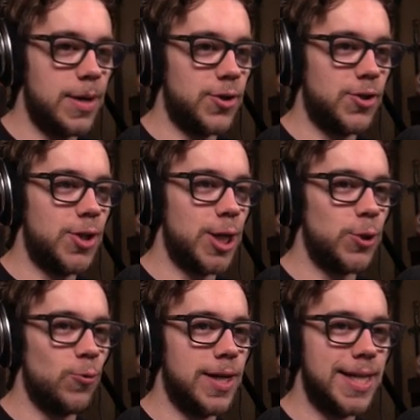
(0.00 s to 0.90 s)
just
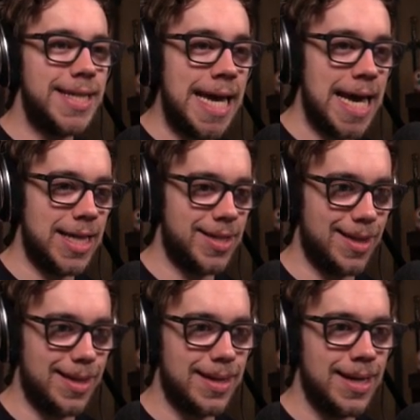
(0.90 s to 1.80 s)
doesn't really tend to
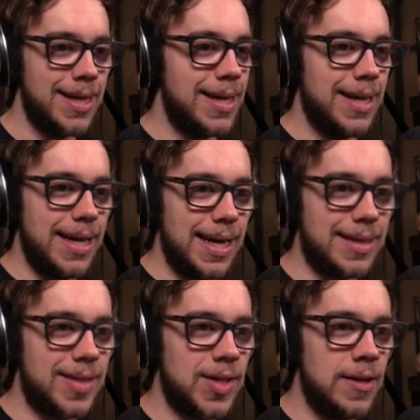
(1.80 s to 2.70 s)
the,
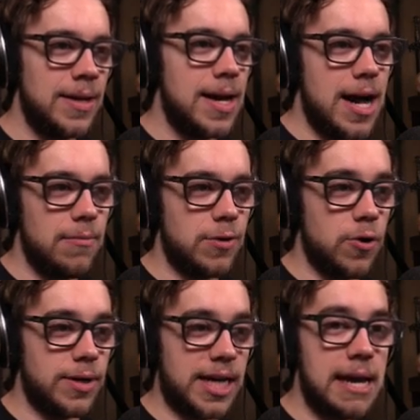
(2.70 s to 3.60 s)
it's, I'm
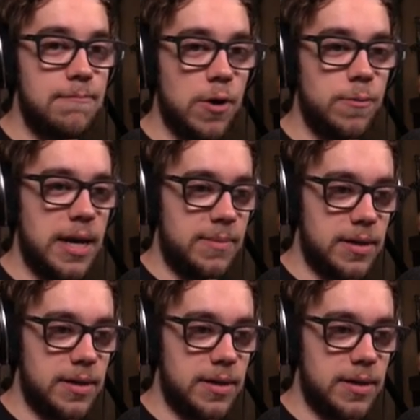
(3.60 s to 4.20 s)
going akimbo, baby.